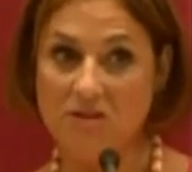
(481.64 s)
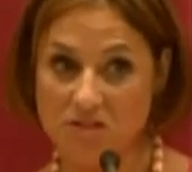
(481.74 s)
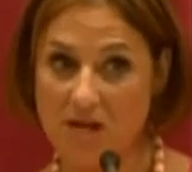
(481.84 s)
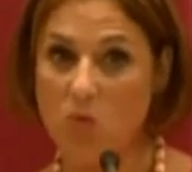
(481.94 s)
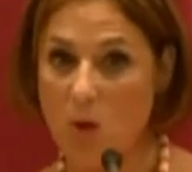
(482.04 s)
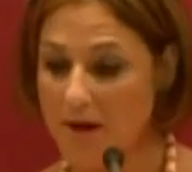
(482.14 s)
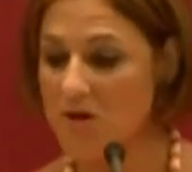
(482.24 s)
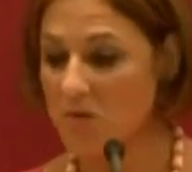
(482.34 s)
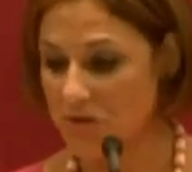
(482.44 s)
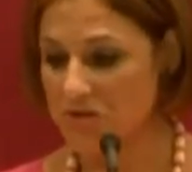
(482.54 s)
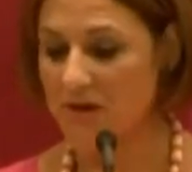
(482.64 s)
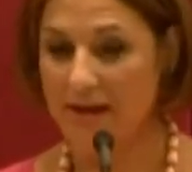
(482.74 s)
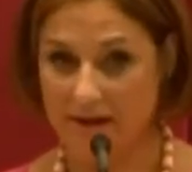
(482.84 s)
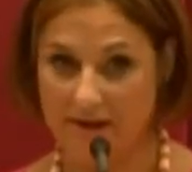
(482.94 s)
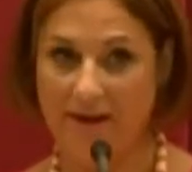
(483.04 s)
Jen Weiner will
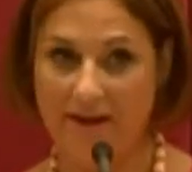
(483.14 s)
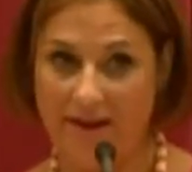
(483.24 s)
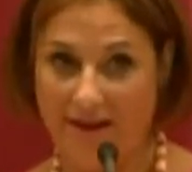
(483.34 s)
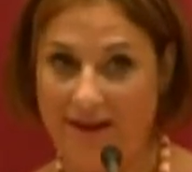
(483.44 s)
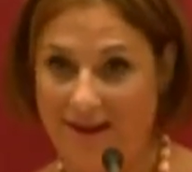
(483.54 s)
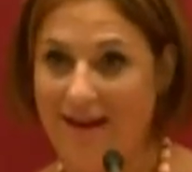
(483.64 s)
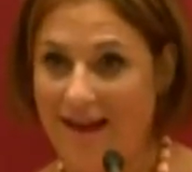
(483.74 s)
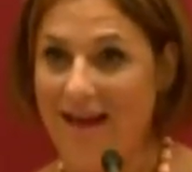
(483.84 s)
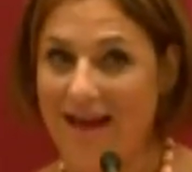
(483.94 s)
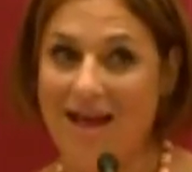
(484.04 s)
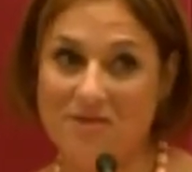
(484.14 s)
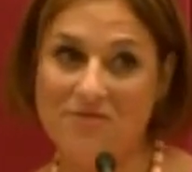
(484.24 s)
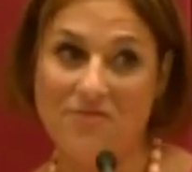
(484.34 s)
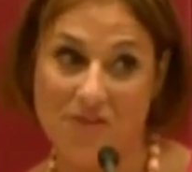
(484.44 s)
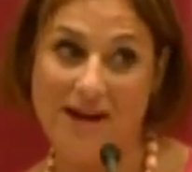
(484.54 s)
trend. And
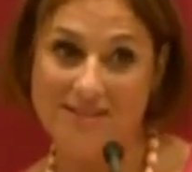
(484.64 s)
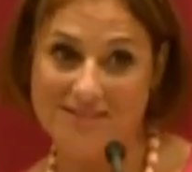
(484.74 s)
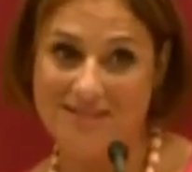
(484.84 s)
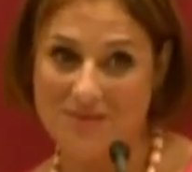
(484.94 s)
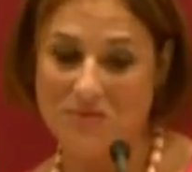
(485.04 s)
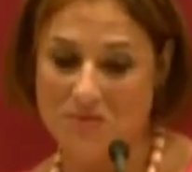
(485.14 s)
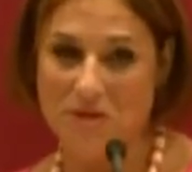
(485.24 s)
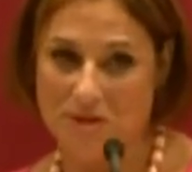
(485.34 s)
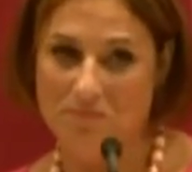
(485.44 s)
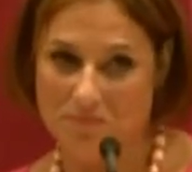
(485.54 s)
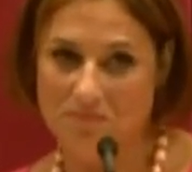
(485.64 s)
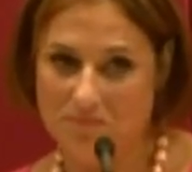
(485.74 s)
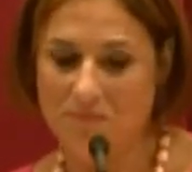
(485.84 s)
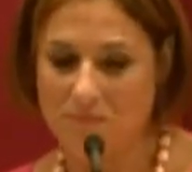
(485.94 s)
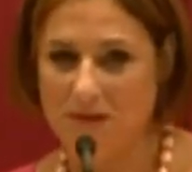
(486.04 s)
Franzen will
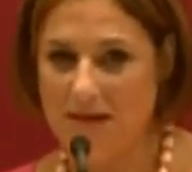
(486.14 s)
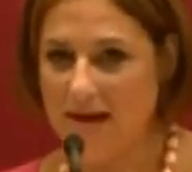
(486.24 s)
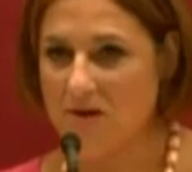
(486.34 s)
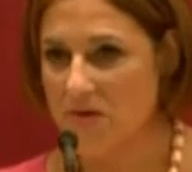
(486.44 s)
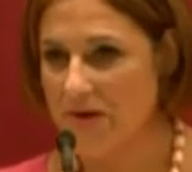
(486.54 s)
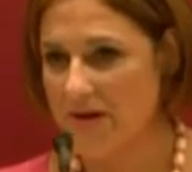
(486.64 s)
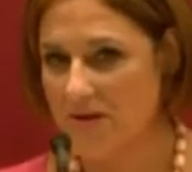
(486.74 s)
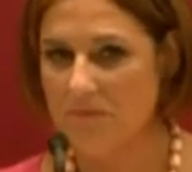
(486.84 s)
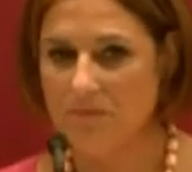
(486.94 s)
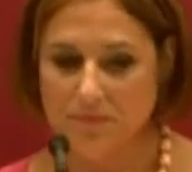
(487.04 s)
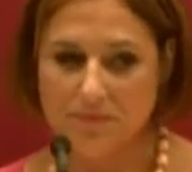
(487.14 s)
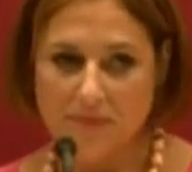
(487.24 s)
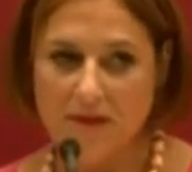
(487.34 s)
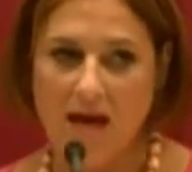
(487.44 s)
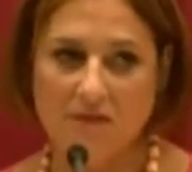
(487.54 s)
be angry and
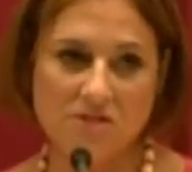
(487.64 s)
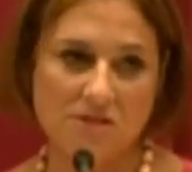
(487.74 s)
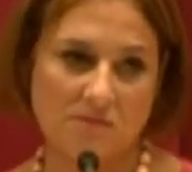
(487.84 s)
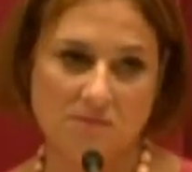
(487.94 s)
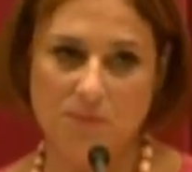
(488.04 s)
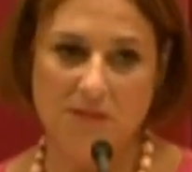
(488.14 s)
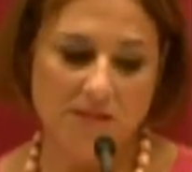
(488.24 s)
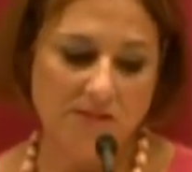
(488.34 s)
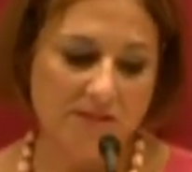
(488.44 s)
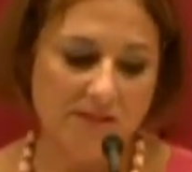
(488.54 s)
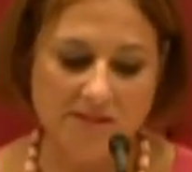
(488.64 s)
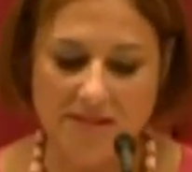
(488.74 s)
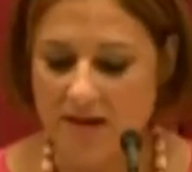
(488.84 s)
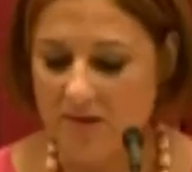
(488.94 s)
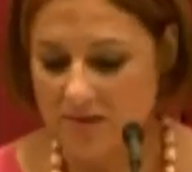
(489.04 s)
have to pee sitting
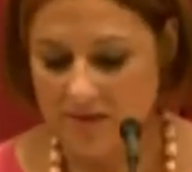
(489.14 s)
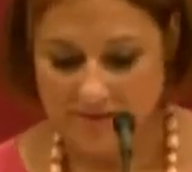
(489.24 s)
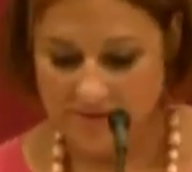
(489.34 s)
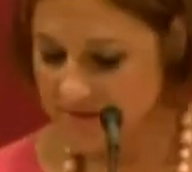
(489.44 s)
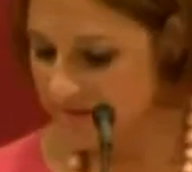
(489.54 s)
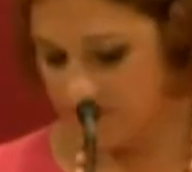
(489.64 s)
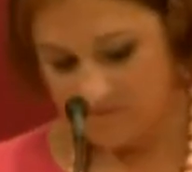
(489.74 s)
down. And just...